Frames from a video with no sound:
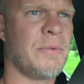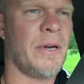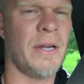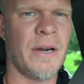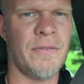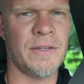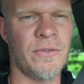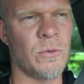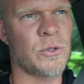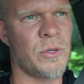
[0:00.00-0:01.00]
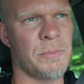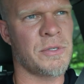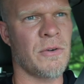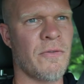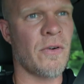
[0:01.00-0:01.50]
Pretty uneventful trip
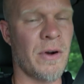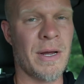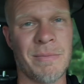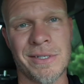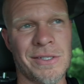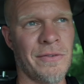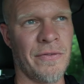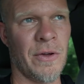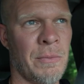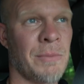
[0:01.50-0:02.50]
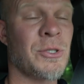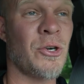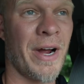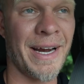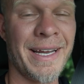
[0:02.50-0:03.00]
so far, not much to film. I'm
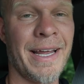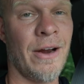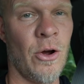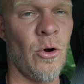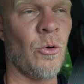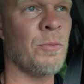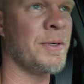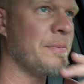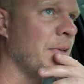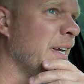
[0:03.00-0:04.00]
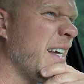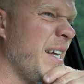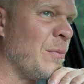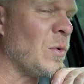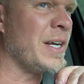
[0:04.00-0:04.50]
trying to get home
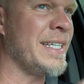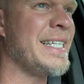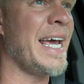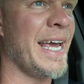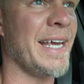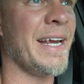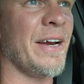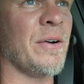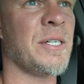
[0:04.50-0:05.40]
in one day here, and